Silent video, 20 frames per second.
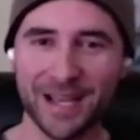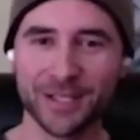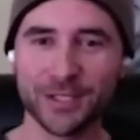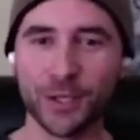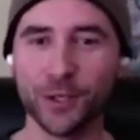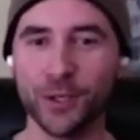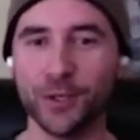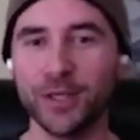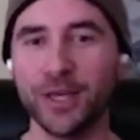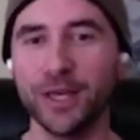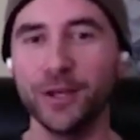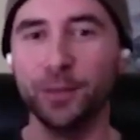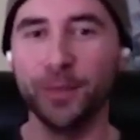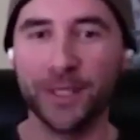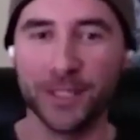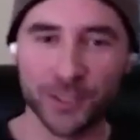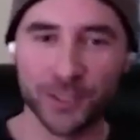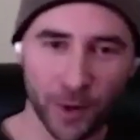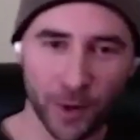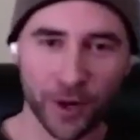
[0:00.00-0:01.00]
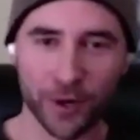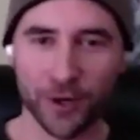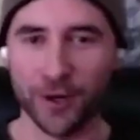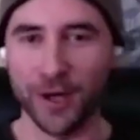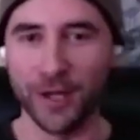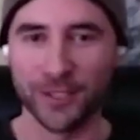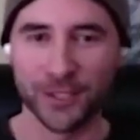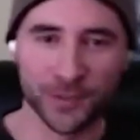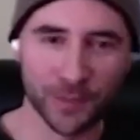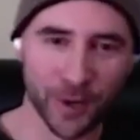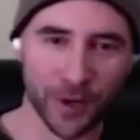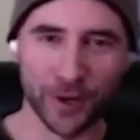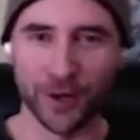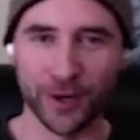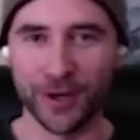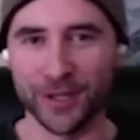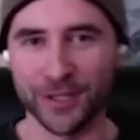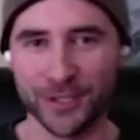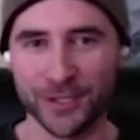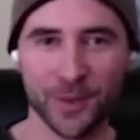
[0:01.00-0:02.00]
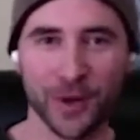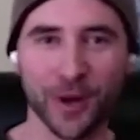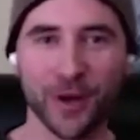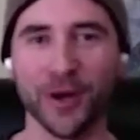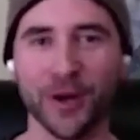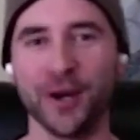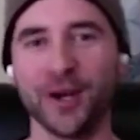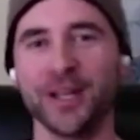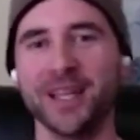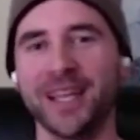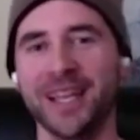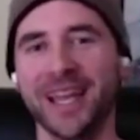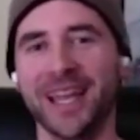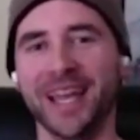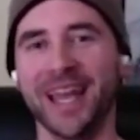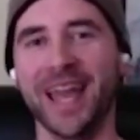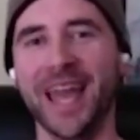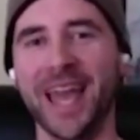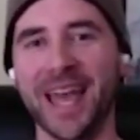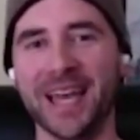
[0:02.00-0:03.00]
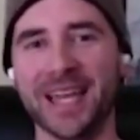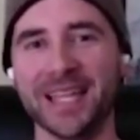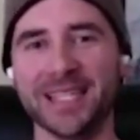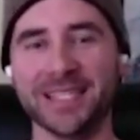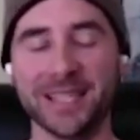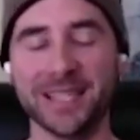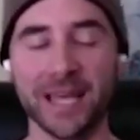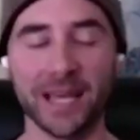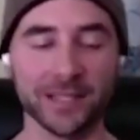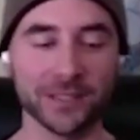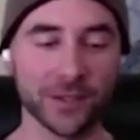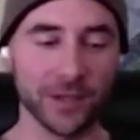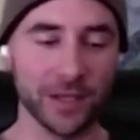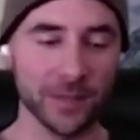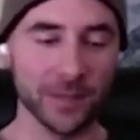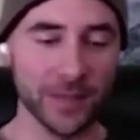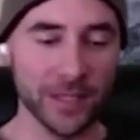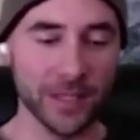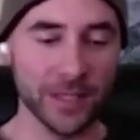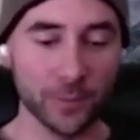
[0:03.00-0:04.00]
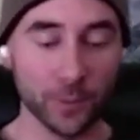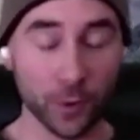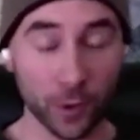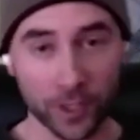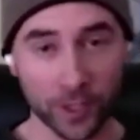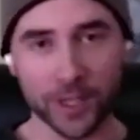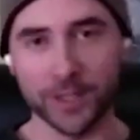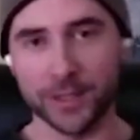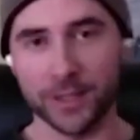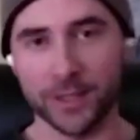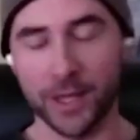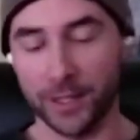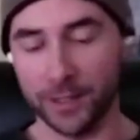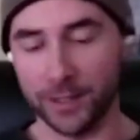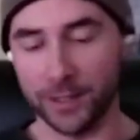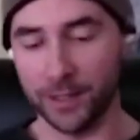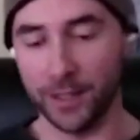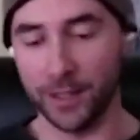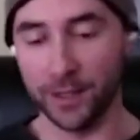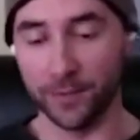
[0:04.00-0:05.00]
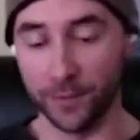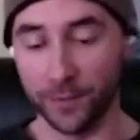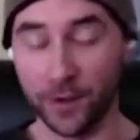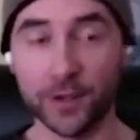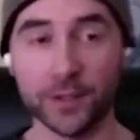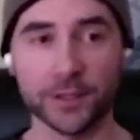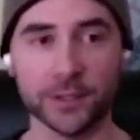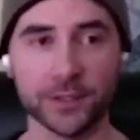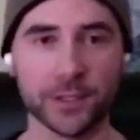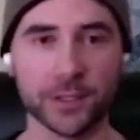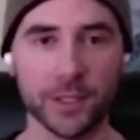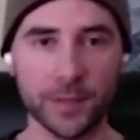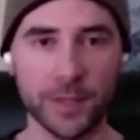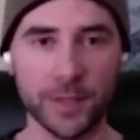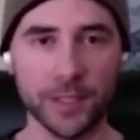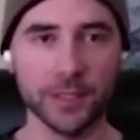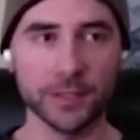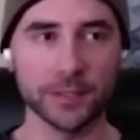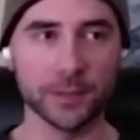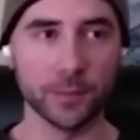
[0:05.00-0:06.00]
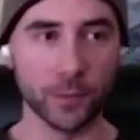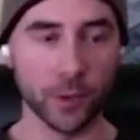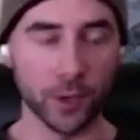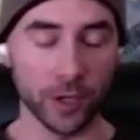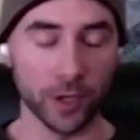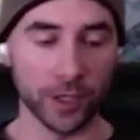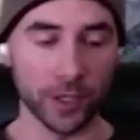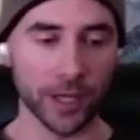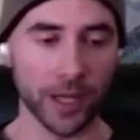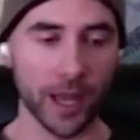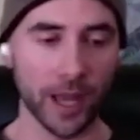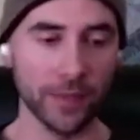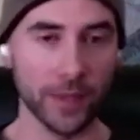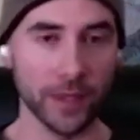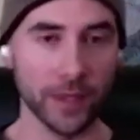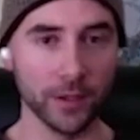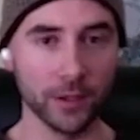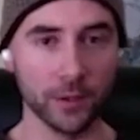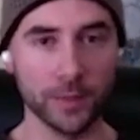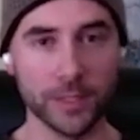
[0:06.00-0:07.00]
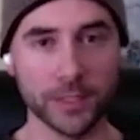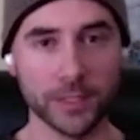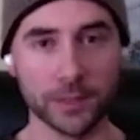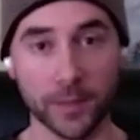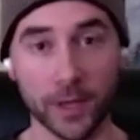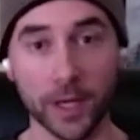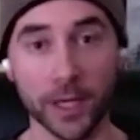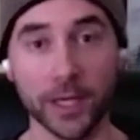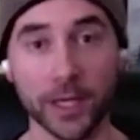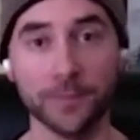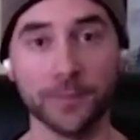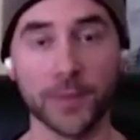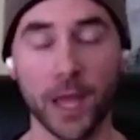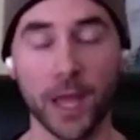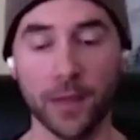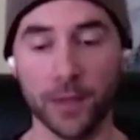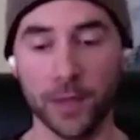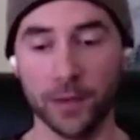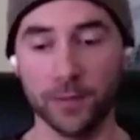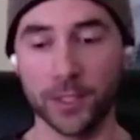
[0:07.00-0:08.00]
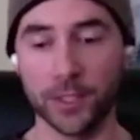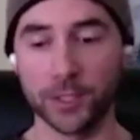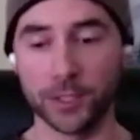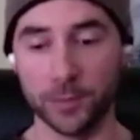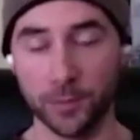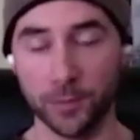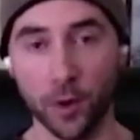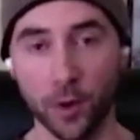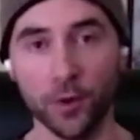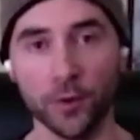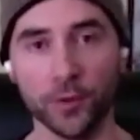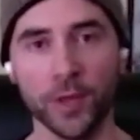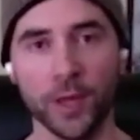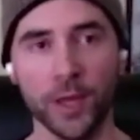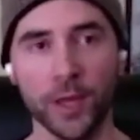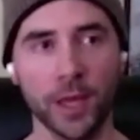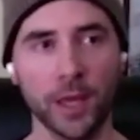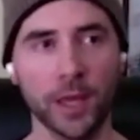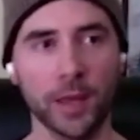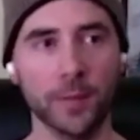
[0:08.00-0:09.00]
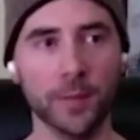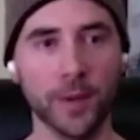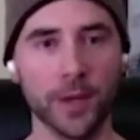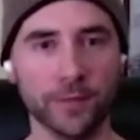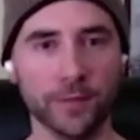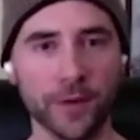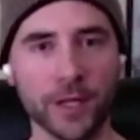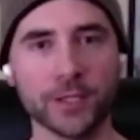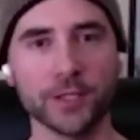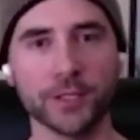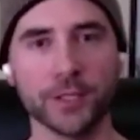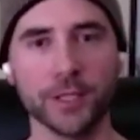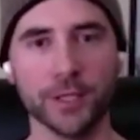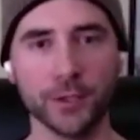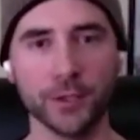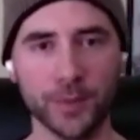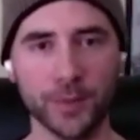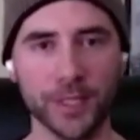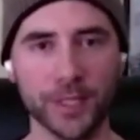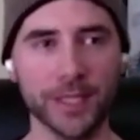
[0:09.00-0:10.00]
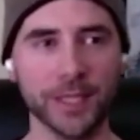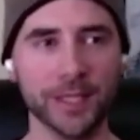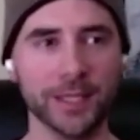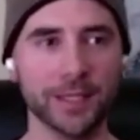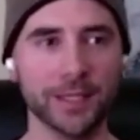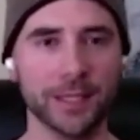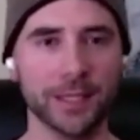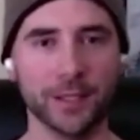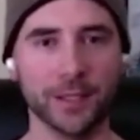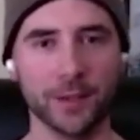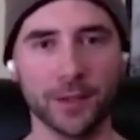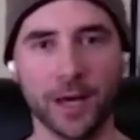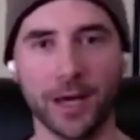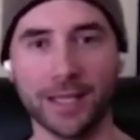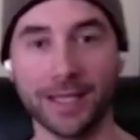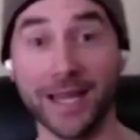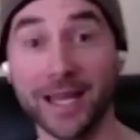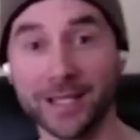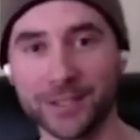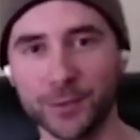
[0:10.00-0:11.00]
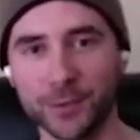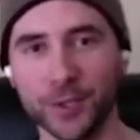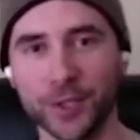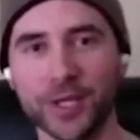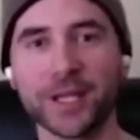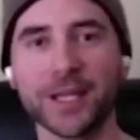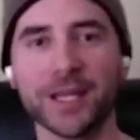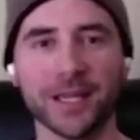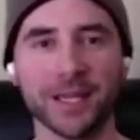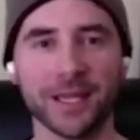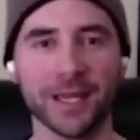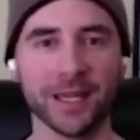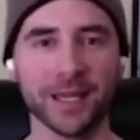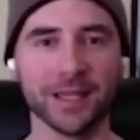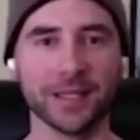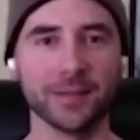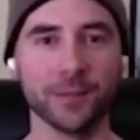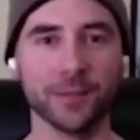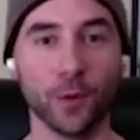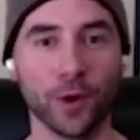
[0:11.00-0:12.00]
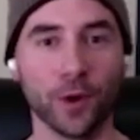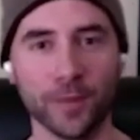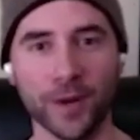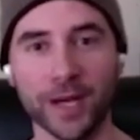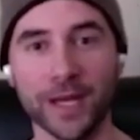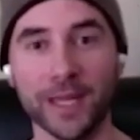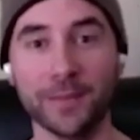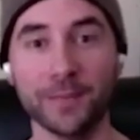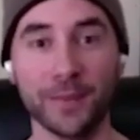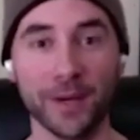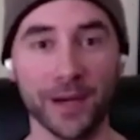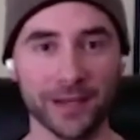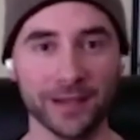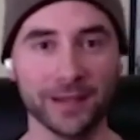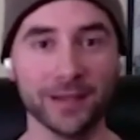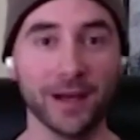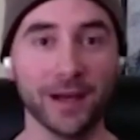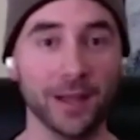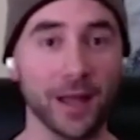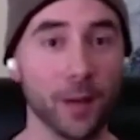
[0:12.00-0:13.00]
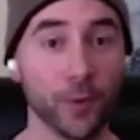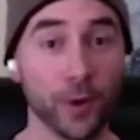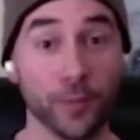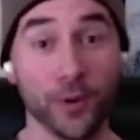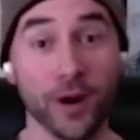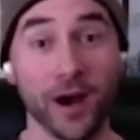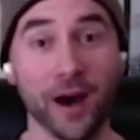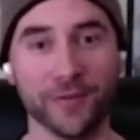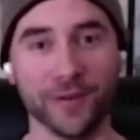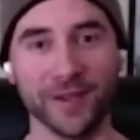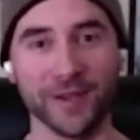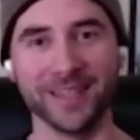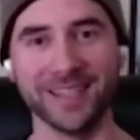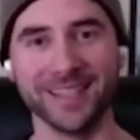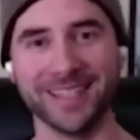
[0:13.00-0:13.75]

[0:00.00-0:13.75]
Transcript: So exactly. it'll be smarter and smarter and smarter. And that's going to be work at, at uh, first. It's going to be some work, and then it'll be some money, and then eventually both. But eventually, it'll be know a lot less work and more money but a lot more profit